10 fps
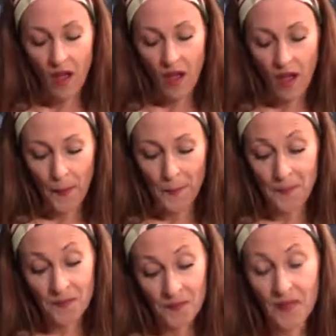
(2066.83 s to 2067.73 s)

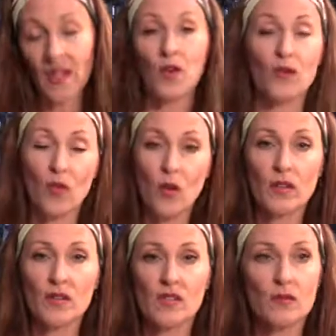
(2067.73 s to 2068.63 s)
Of
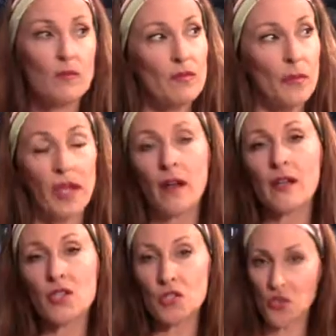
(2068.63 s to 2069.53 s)
course,
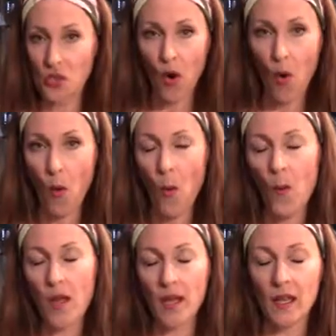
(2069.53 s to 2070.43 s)
beyond just your
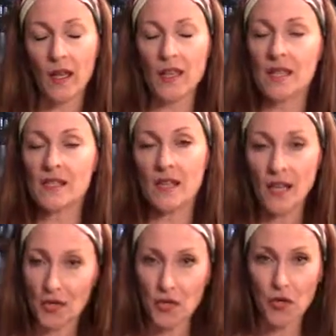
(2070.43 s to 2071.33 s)
home and the things that
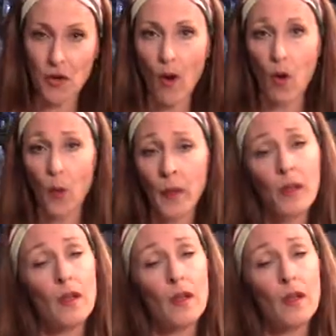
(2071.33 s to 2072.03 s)
enter your home.